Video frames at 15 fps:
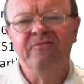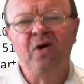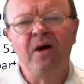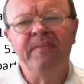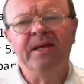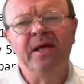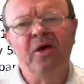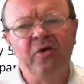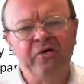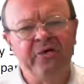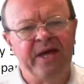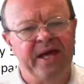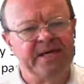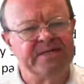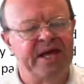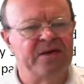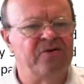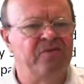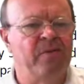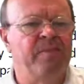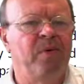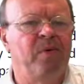In Ryman Healthcare's
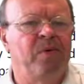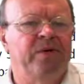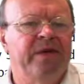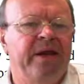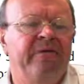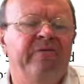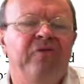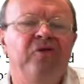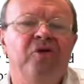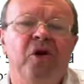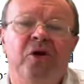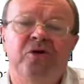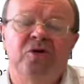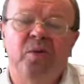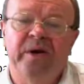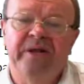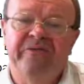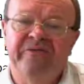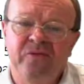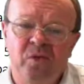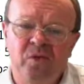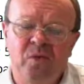annual report, in footnote
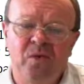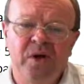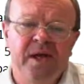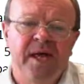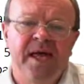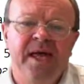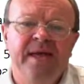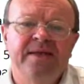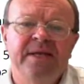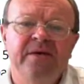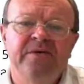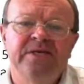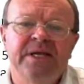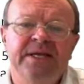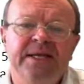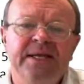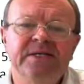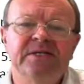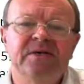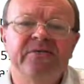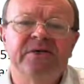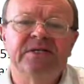24, there is a
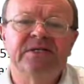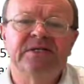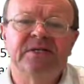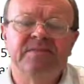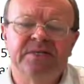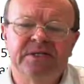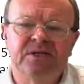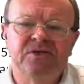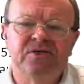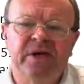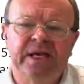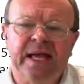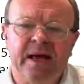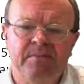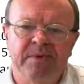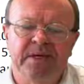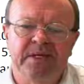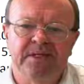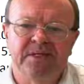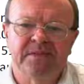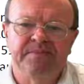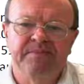list of its subsidiary
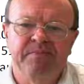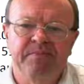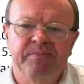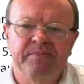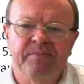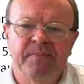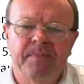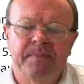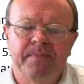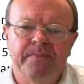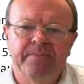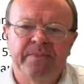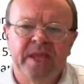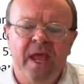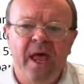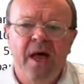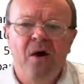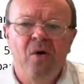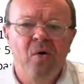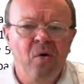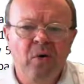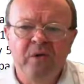companies.
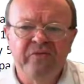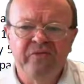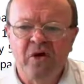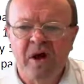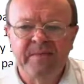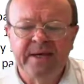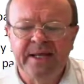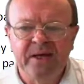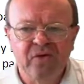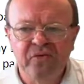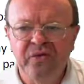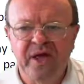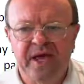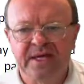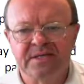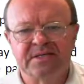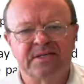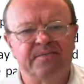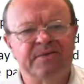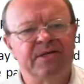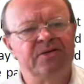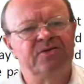All of Ryman Healthcare's
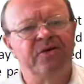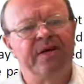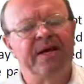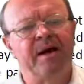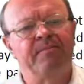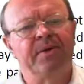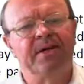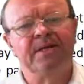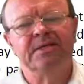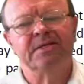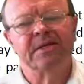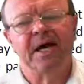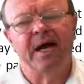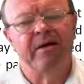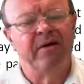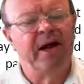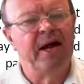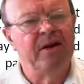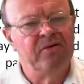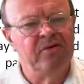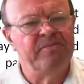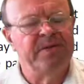subsidiary companies are
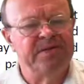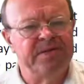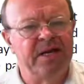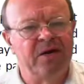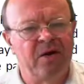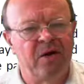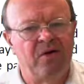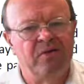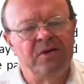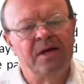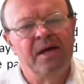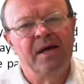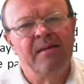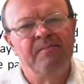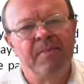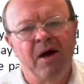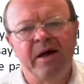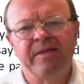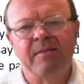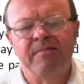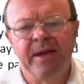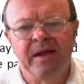100% owned
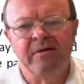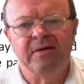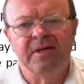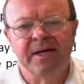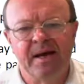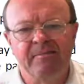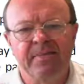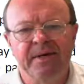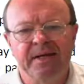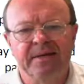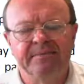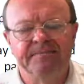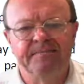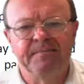by the parent company.